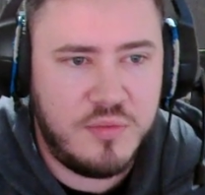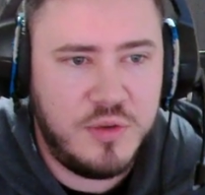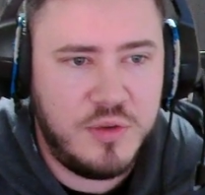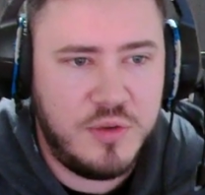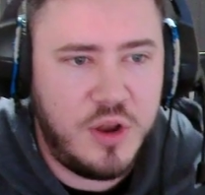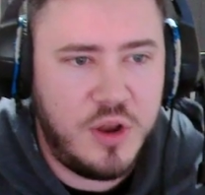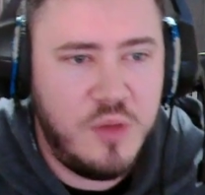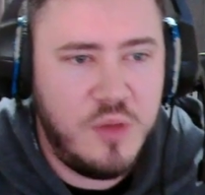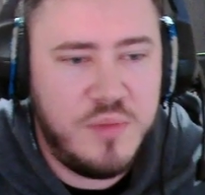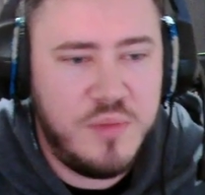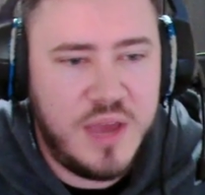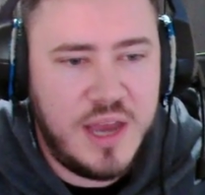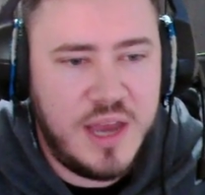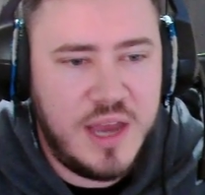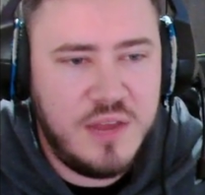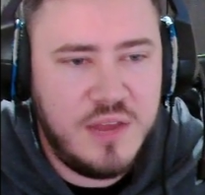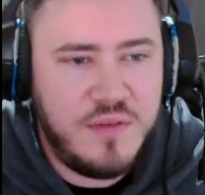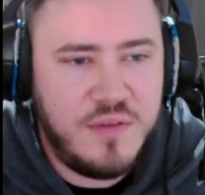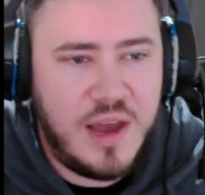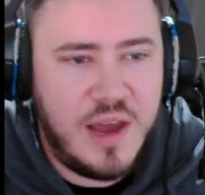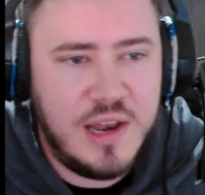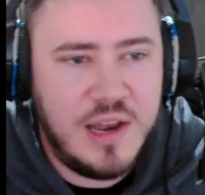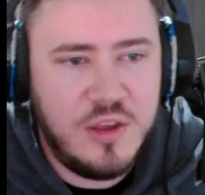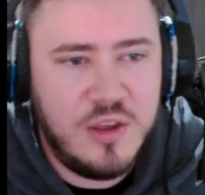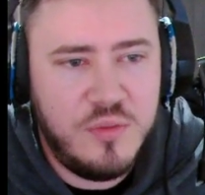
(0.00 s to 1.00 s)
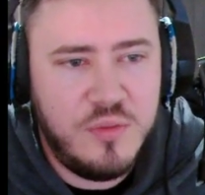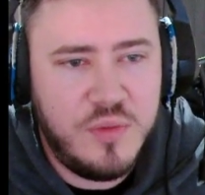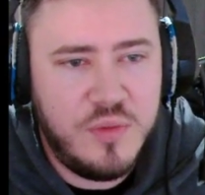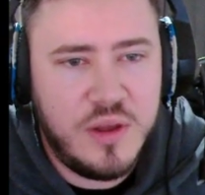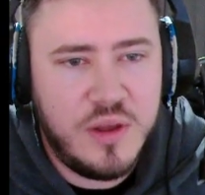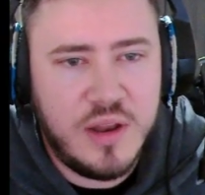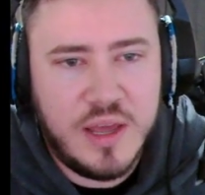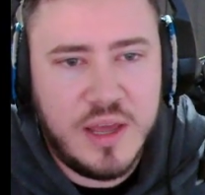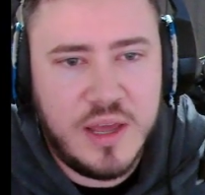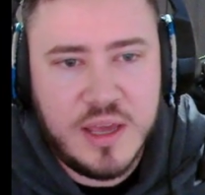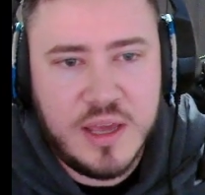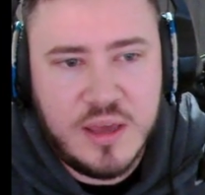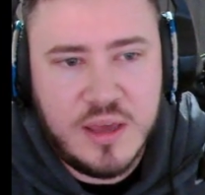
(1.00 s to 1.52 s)
We don't beat any value, but
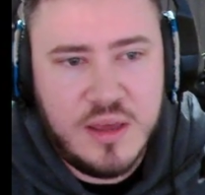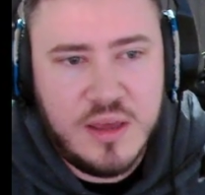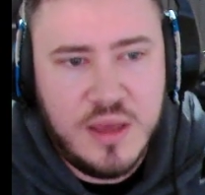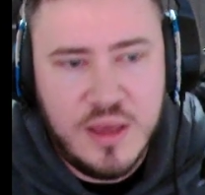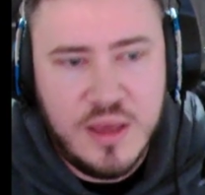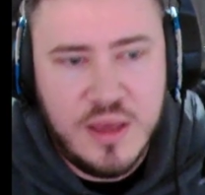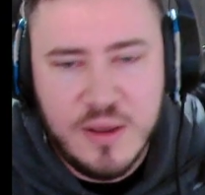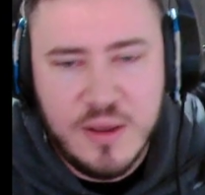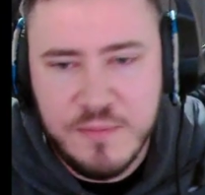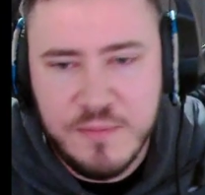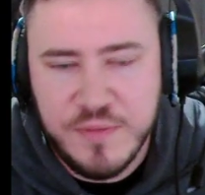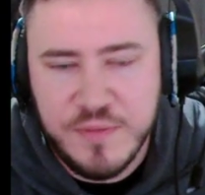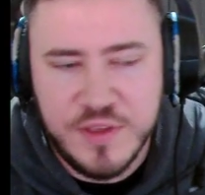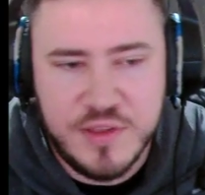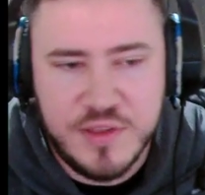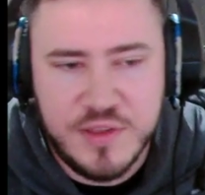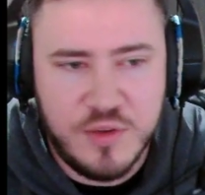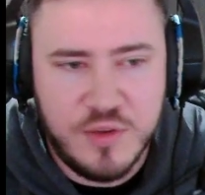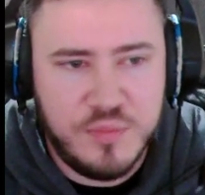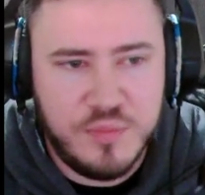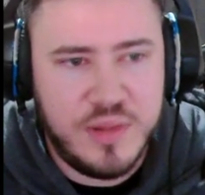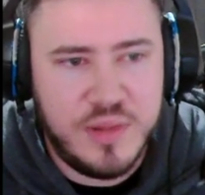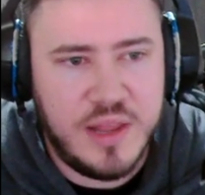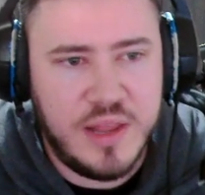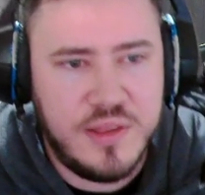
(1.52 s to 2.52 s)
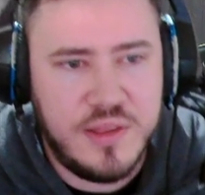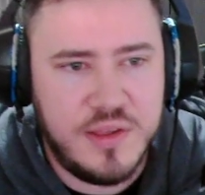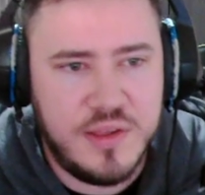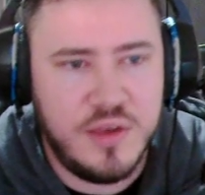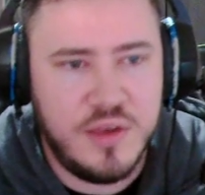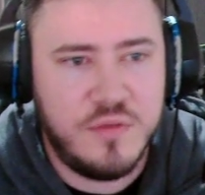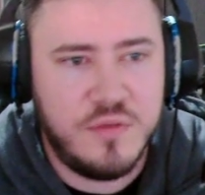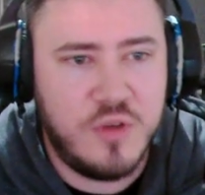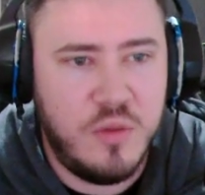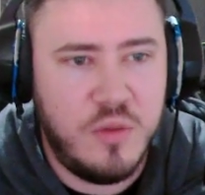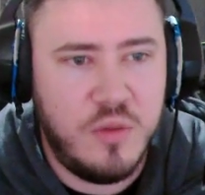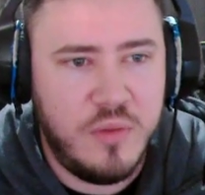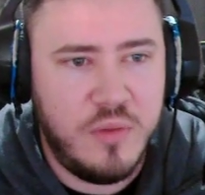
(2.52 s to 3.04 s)
like there's still plenty of
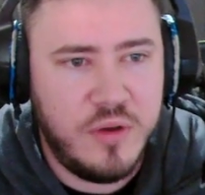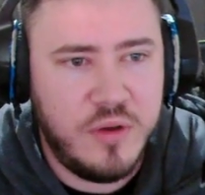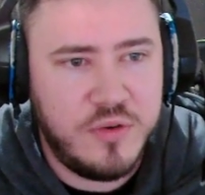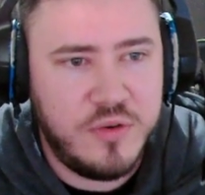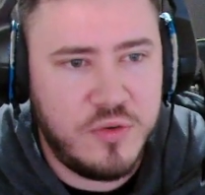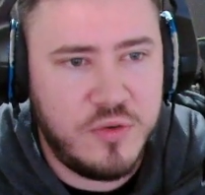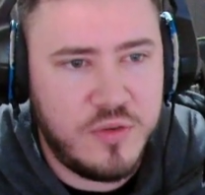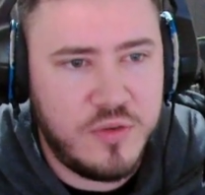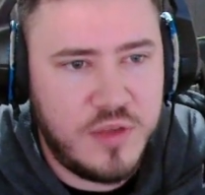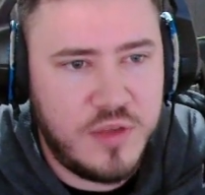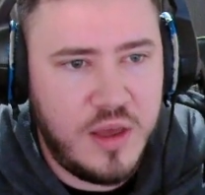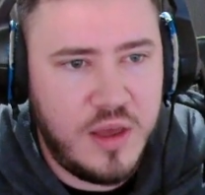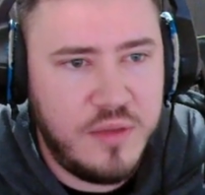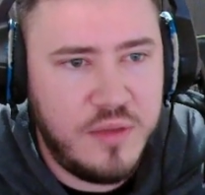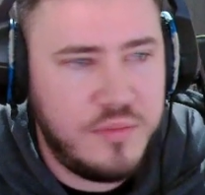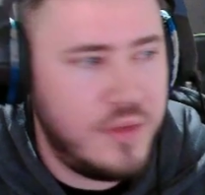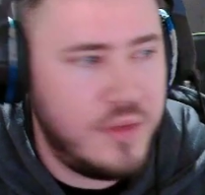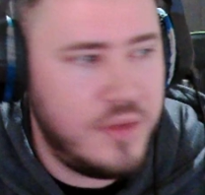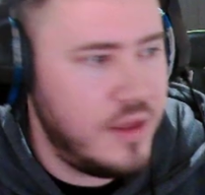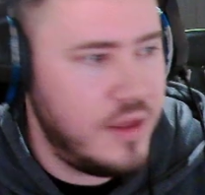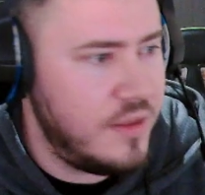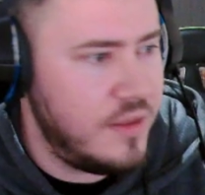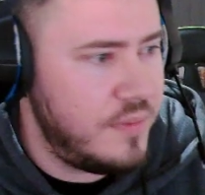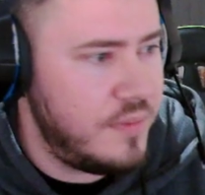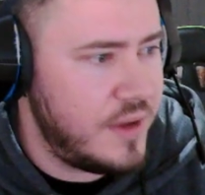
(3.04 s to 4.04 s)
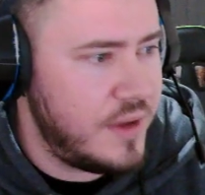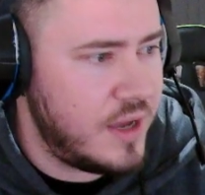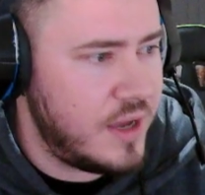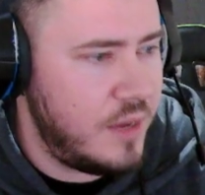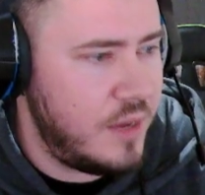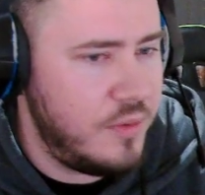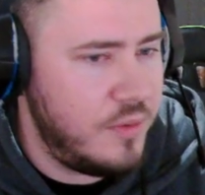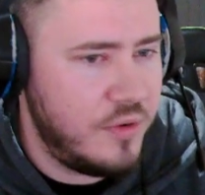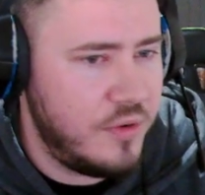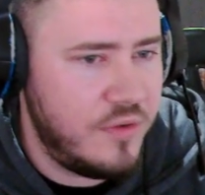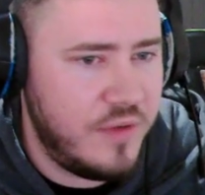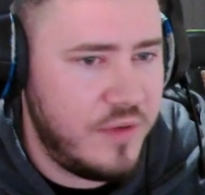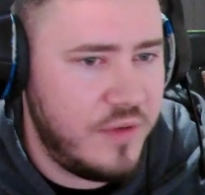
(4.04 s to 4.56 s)
combo draws that either pick up
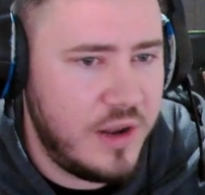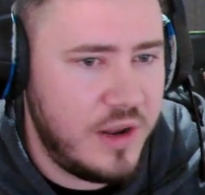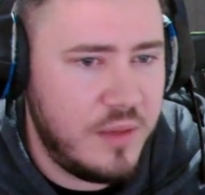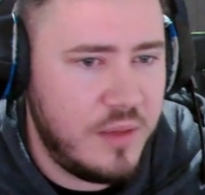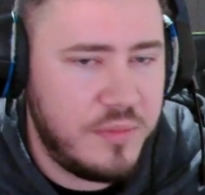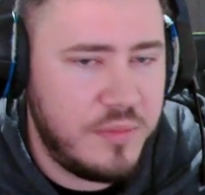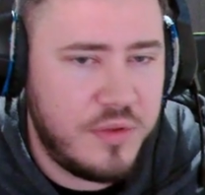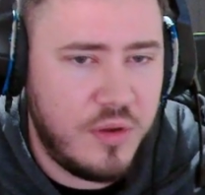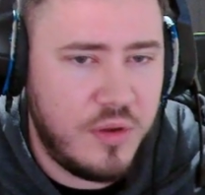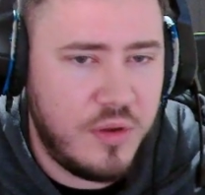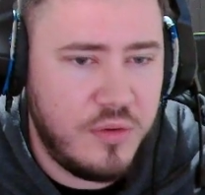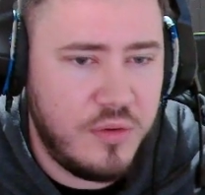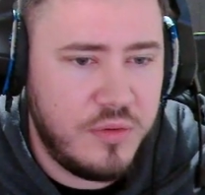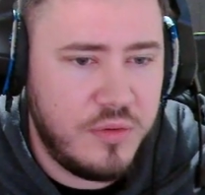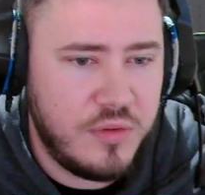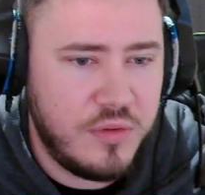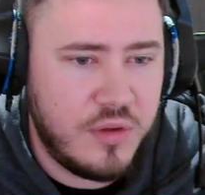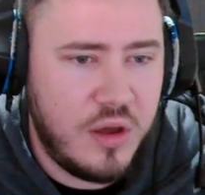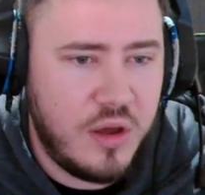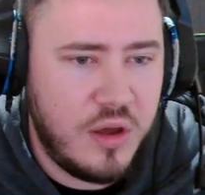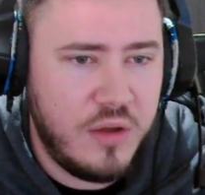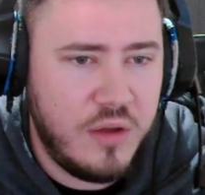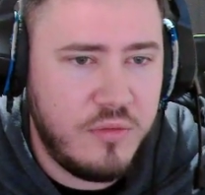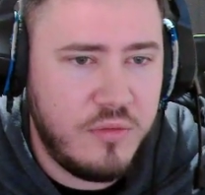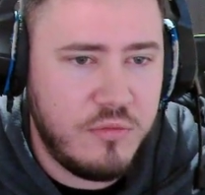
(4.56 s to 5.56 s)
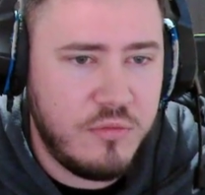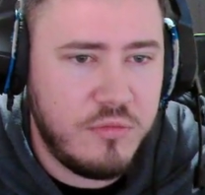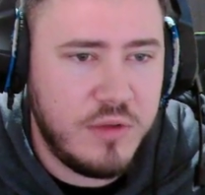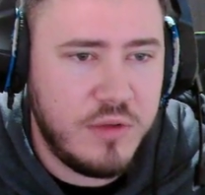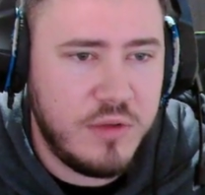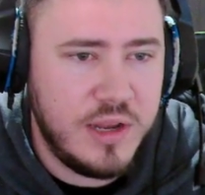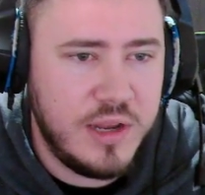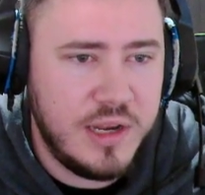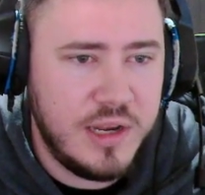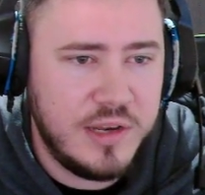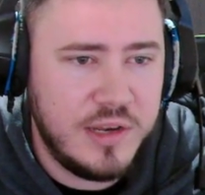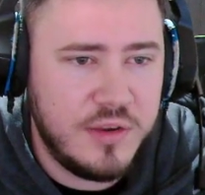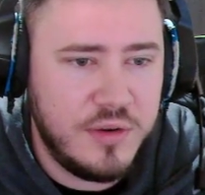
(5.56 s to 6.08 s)
or develop, so they can't
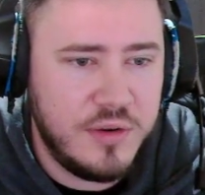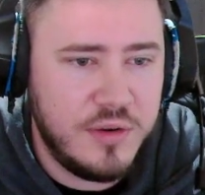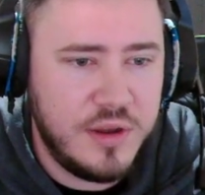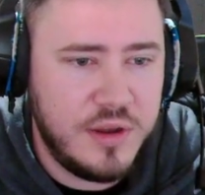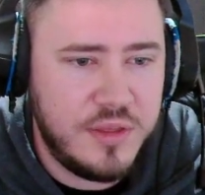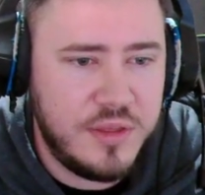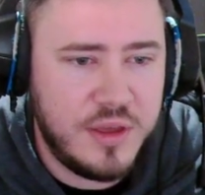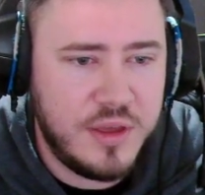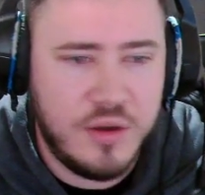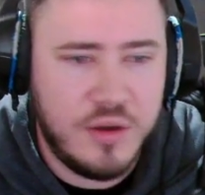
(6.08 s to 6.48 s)
really do anything.